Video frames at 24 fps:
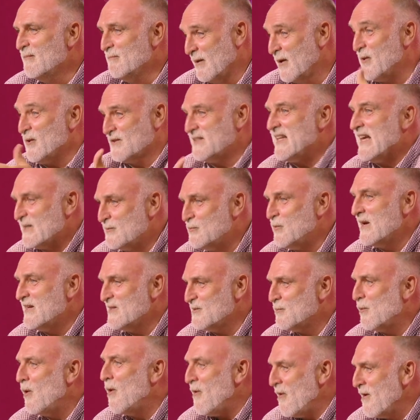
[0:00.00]
because that's why
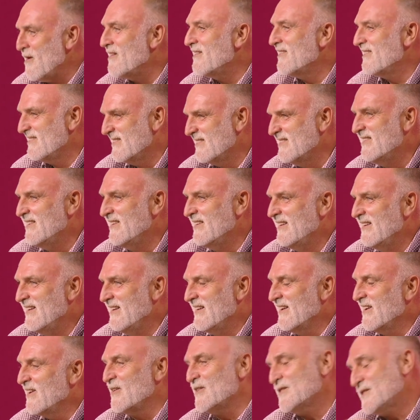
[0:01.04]
it's wrong.
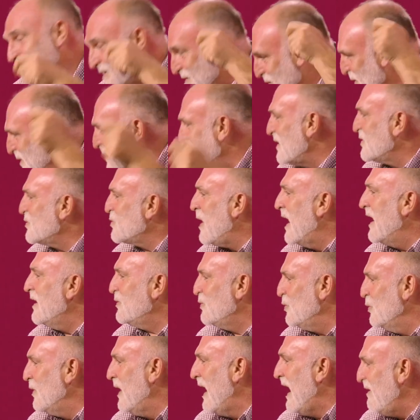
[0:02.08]
Because it's going to try
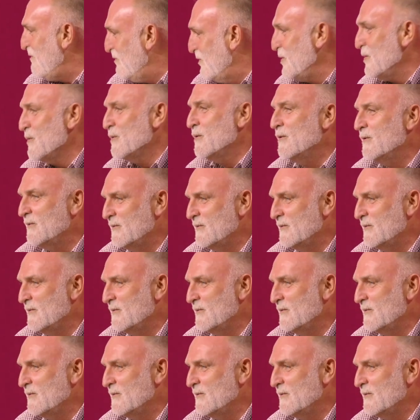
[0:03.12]
to have you.